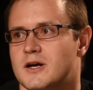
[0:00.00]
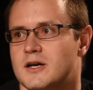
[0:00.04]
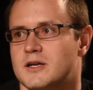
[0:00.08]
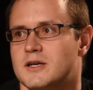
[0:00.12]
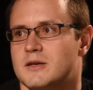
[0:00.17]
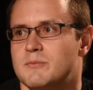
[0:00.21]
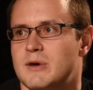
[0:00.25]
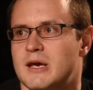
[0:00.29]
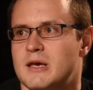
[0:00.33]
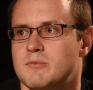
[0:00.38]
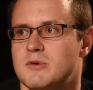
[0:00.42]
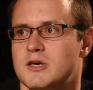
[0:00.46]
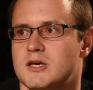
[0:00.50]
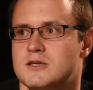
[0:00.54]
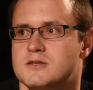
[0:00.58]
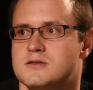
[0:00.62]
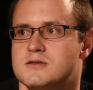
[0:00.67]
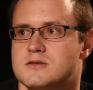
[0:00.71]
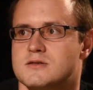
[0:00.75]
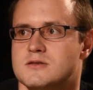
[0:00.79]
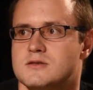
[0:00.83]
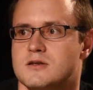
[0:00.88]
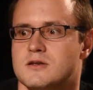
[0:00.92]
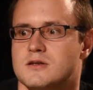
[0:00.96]
And maybe
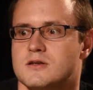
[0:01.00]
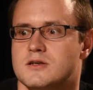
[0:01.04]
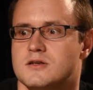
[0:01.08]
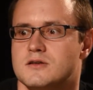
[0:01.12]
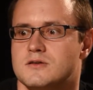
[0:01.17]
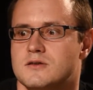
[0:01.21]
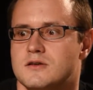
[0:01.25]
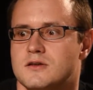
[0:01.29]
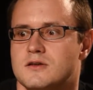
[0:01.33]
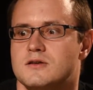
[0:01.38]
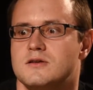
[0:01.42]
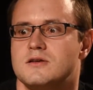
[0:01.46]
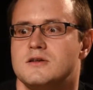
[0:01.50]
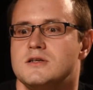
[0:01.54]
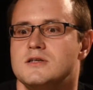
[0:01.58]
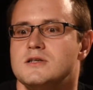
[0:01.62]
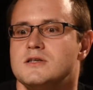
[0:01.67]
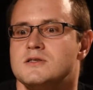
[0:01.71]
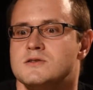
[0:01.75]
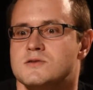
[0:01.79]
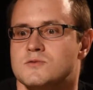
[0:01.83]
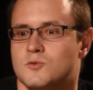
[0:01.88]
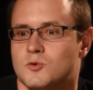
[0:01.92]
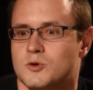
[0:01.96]
it's
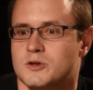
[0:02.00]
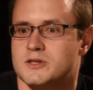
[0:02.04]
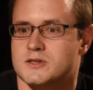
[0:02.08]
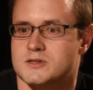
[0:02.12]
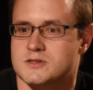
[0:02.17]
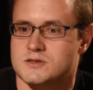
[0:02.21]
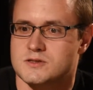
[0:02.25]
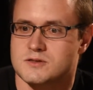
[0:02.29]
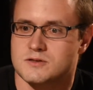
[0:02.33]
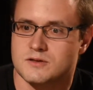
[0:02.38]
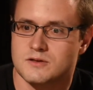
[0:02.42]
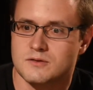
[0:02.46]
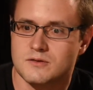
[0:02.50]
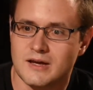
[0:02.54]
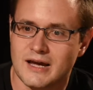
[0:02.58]
what it's